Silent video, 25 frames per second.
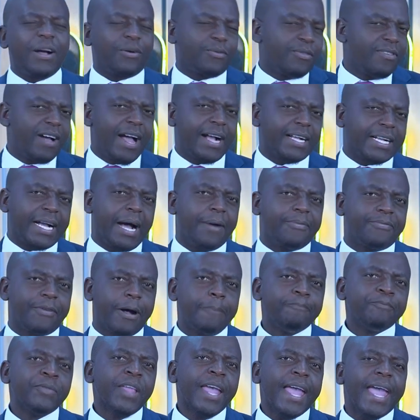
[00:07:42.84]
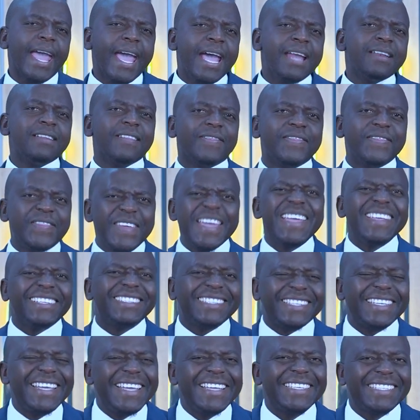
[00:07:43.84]
kuvakafa. And
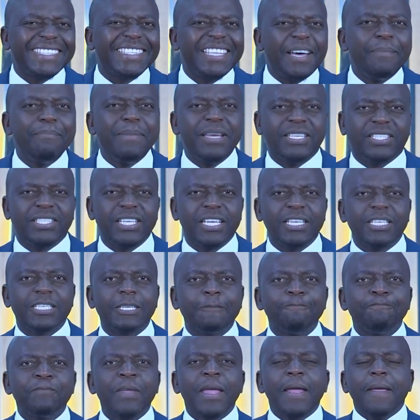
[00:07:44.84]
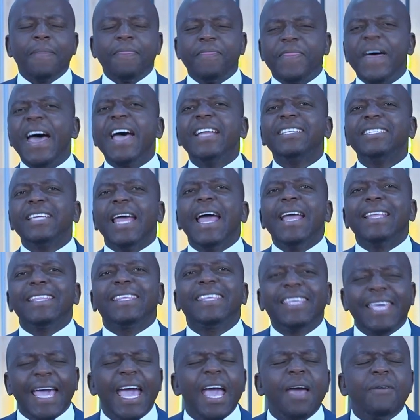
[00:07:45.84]
this is the message that
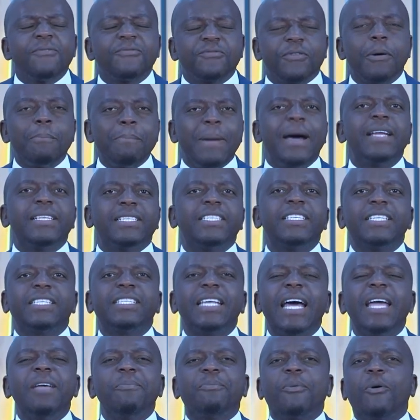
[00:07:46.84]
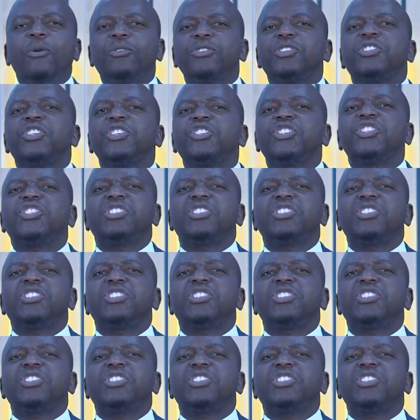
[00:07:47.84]
gave my disciples